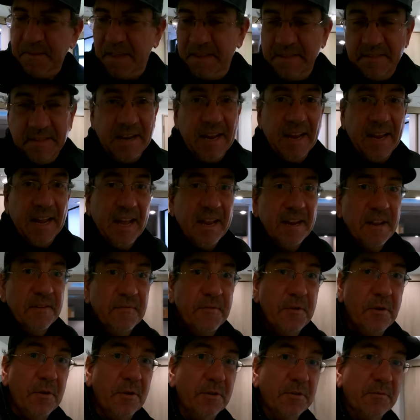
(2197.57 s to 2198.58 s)
and then again, if
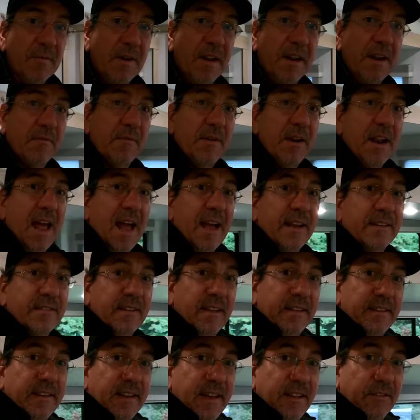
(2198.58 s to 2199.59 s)
you just wanna relax
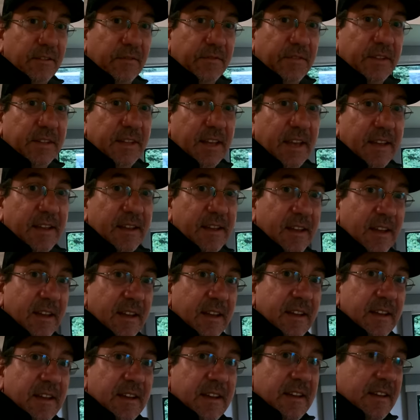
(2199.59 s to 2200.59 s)
at the end of the day,
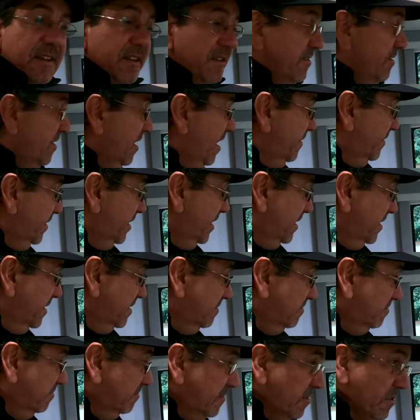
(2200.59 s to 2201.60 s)
you have here
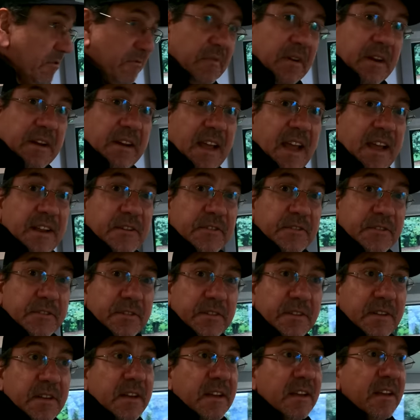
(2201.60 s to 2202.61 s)
your
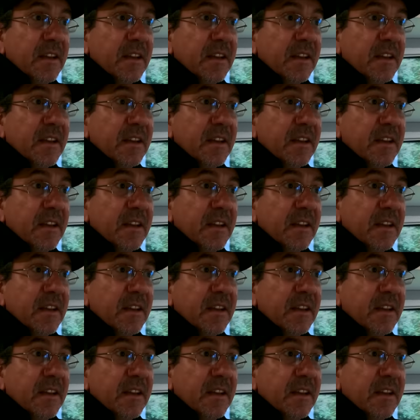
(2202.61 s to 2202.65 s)
recliners